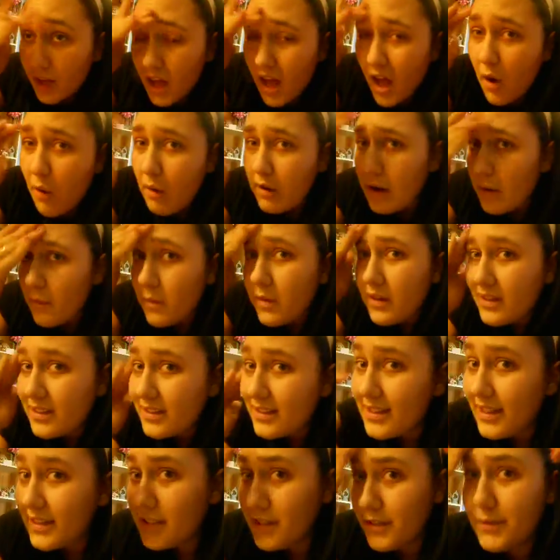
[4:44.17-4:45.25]
Oh, and I wanted
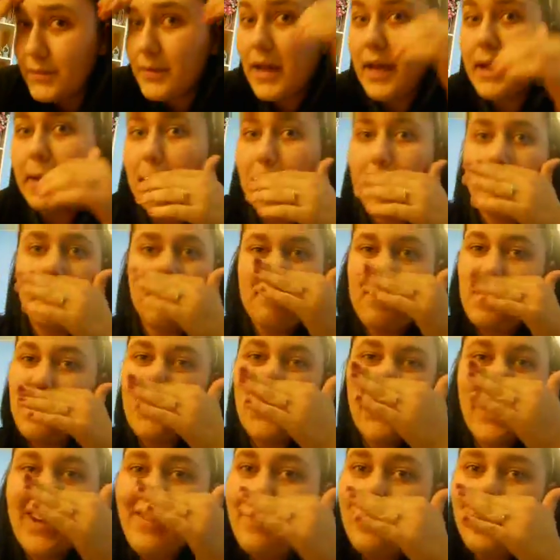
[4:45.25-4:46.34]
to say too, like,
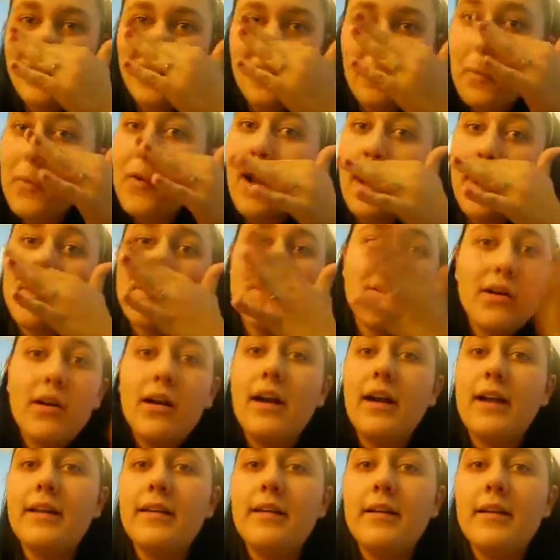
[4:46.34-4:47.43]
before I even put the primer
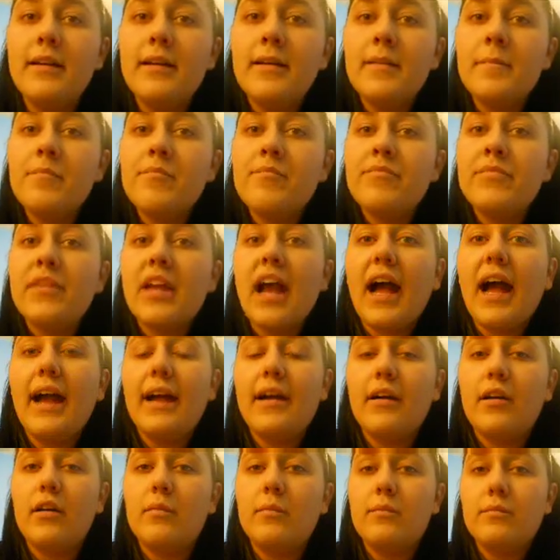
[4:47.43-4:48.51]
on,
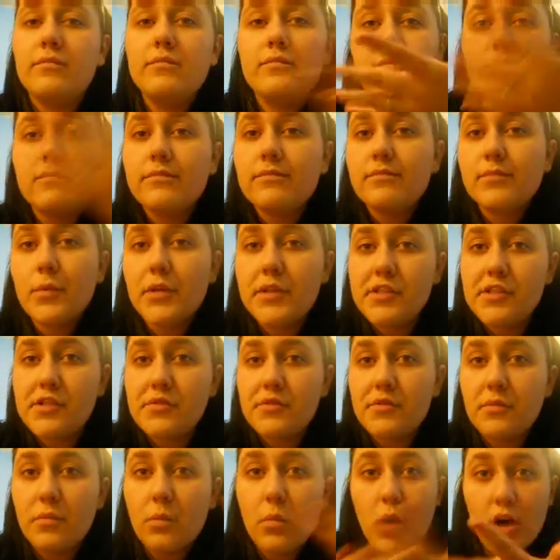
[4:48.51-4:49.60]
I wash
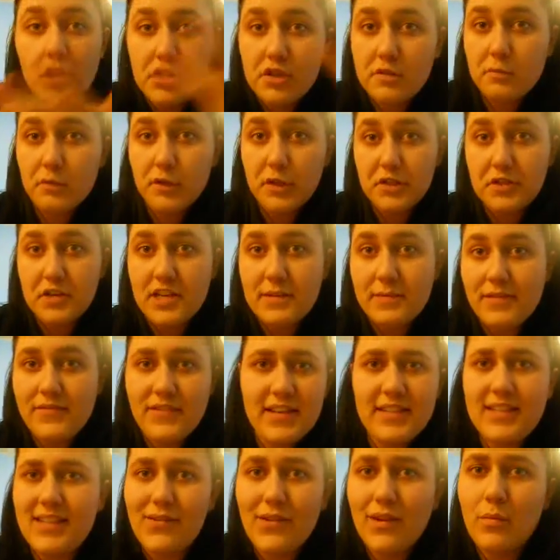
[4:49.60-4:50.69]
and moisturize my
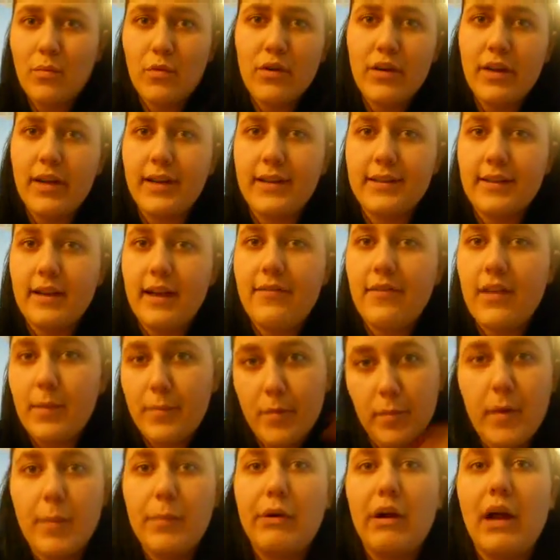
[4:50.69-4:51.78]
face every morning, and then I
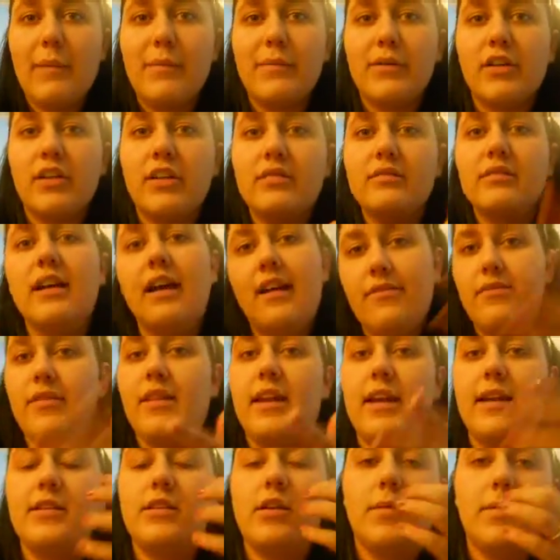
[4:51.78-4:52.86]
put my primer on, and
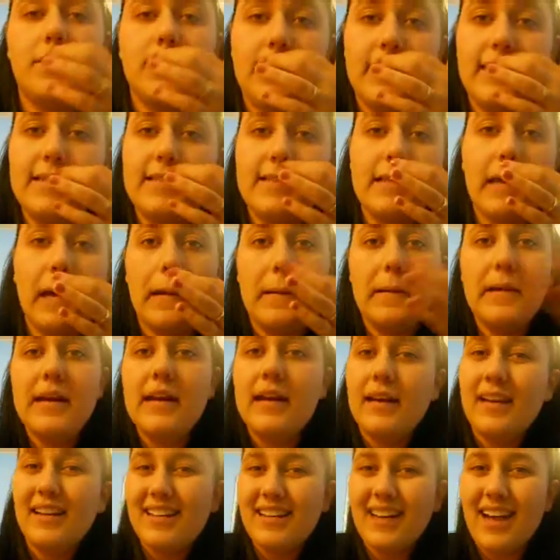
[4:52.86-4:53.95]
then I start with this. So
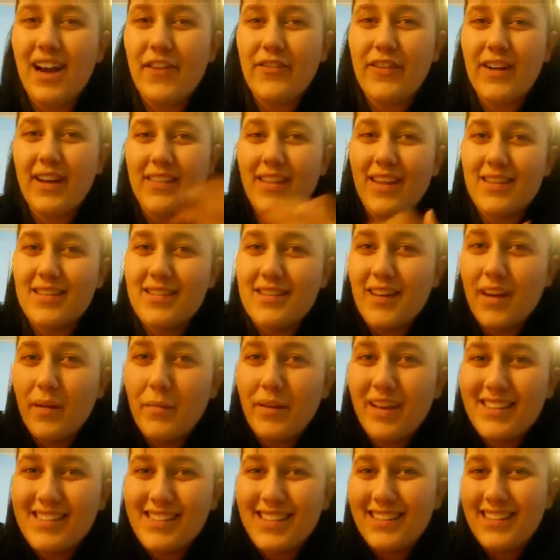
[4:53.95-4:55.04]
I forgot that step
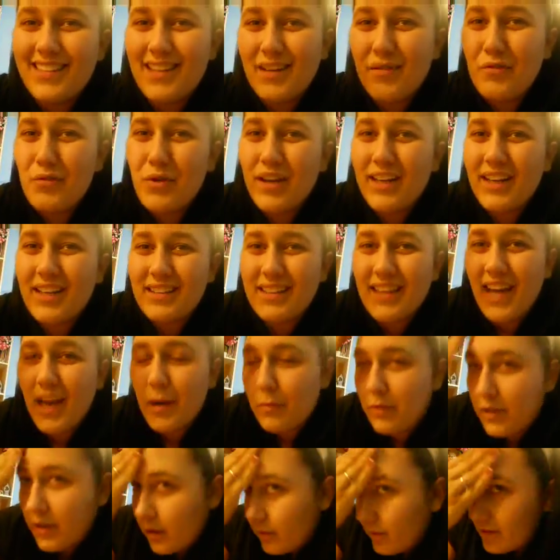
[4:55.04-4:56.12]
because I did it before I got the
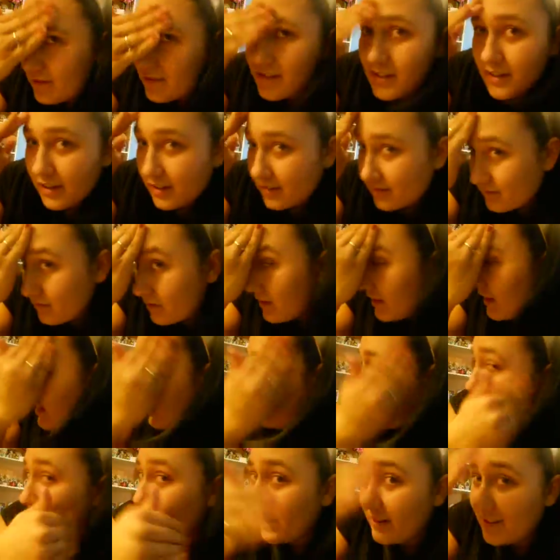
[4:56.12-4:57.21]
camera going. So
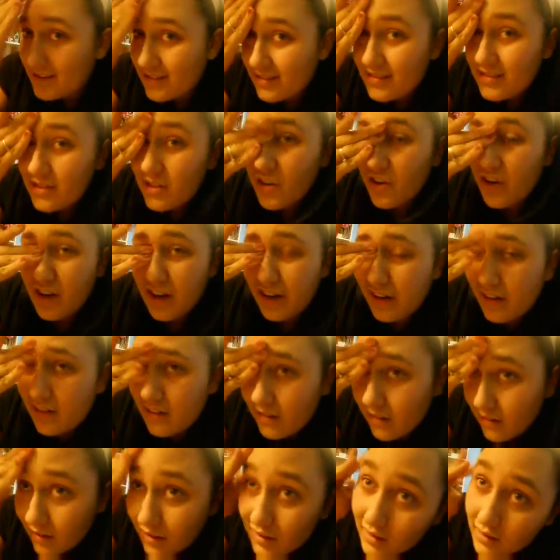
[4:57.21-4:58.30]
anyways, sorry.
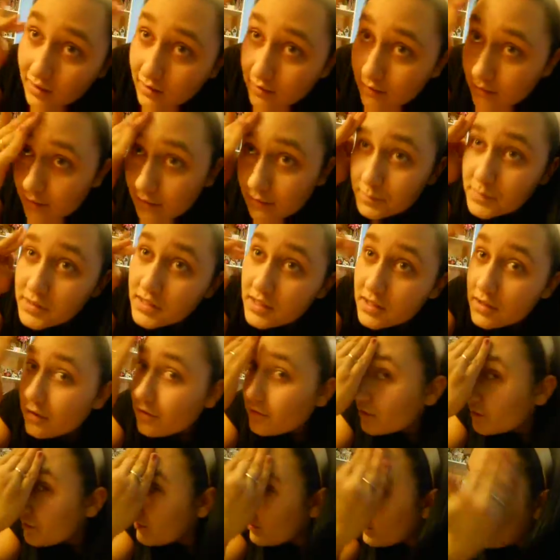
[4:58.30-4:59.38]

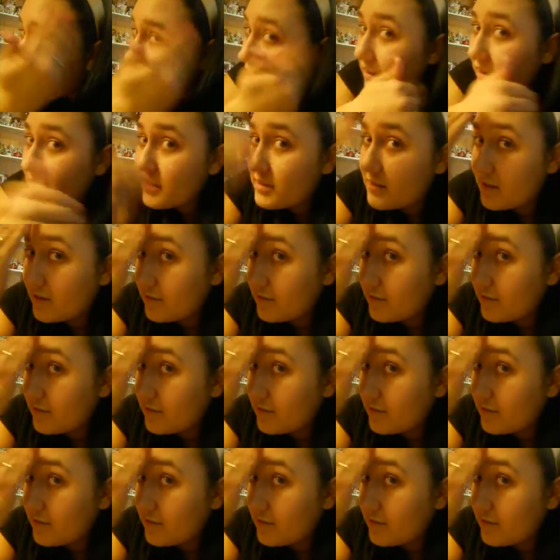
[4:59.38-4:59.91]
Still new to all this.